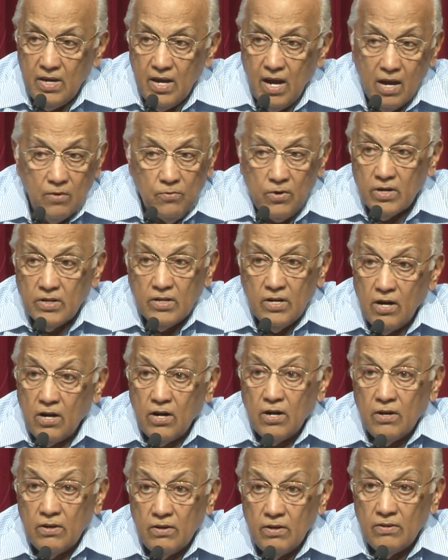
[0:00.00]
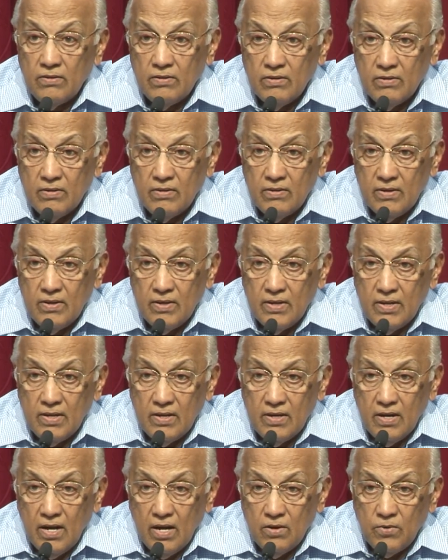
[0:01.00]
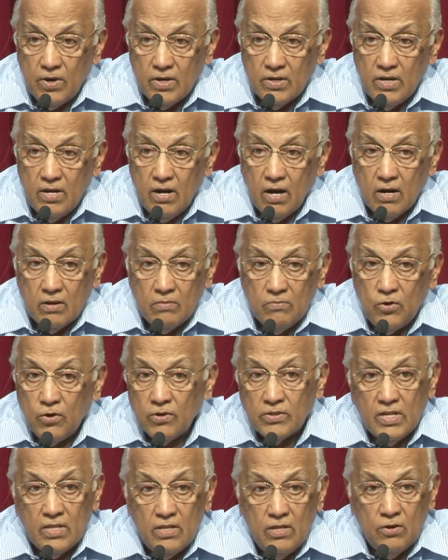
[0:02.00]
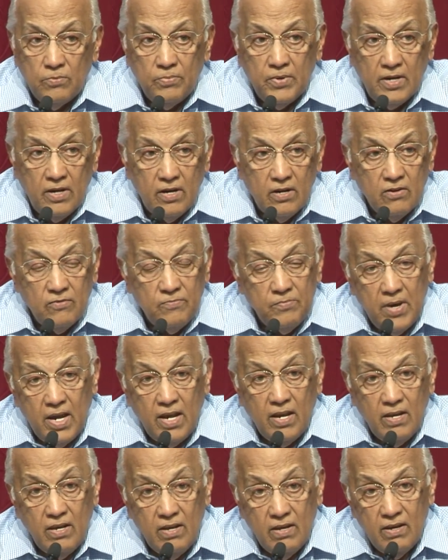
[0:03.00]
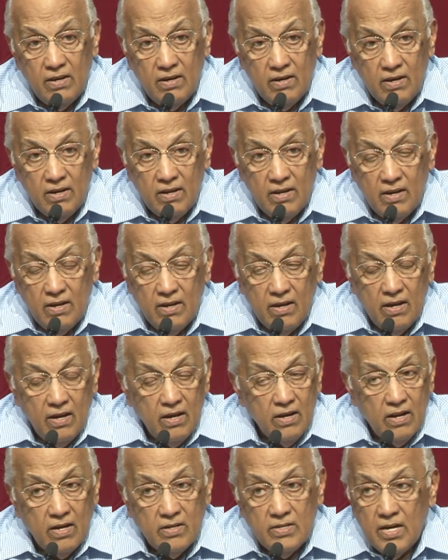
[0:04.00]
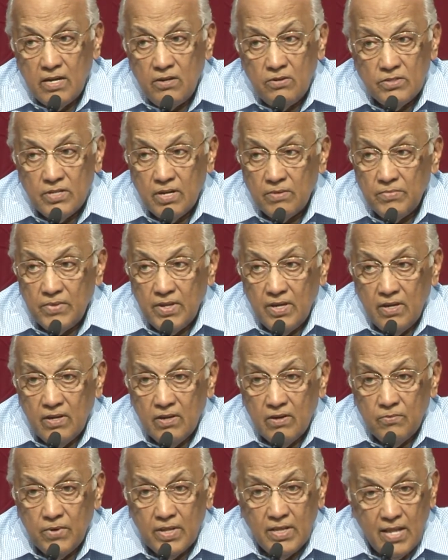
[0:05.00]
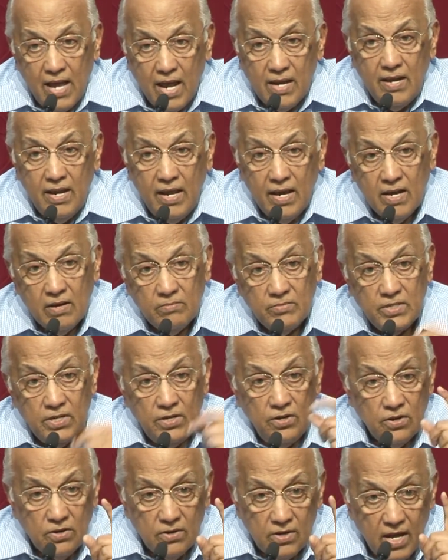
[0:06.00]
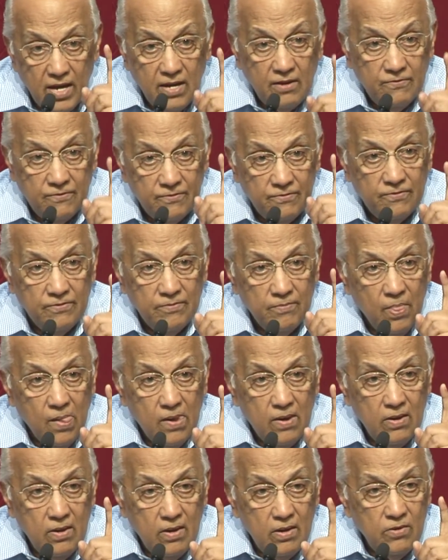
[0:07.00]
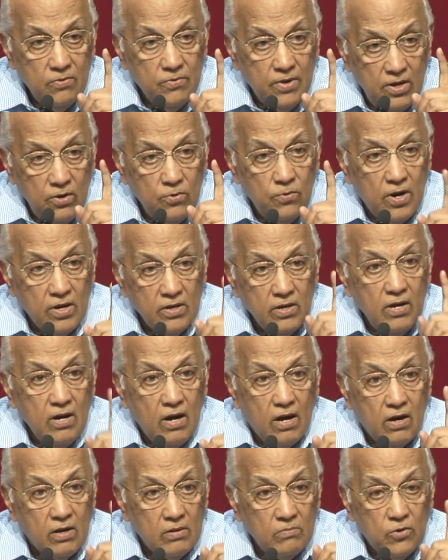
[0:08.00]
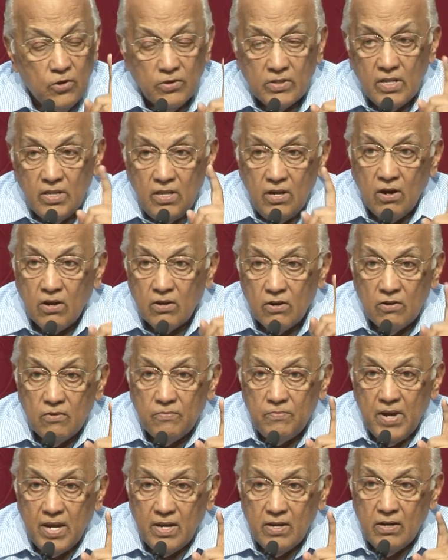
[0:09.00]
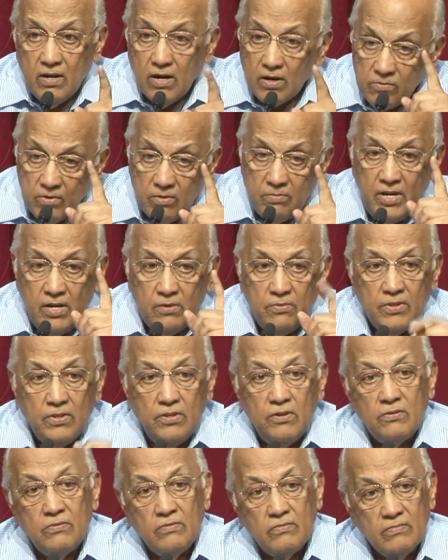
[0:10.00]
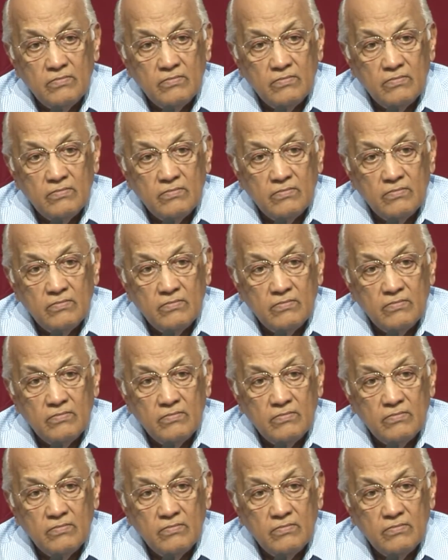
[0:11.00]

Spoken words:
I want God. I want God more than the opinion of men." And I'll tell you something. When that day comes in your life, when you want God more than the honor of men, God will meet with you.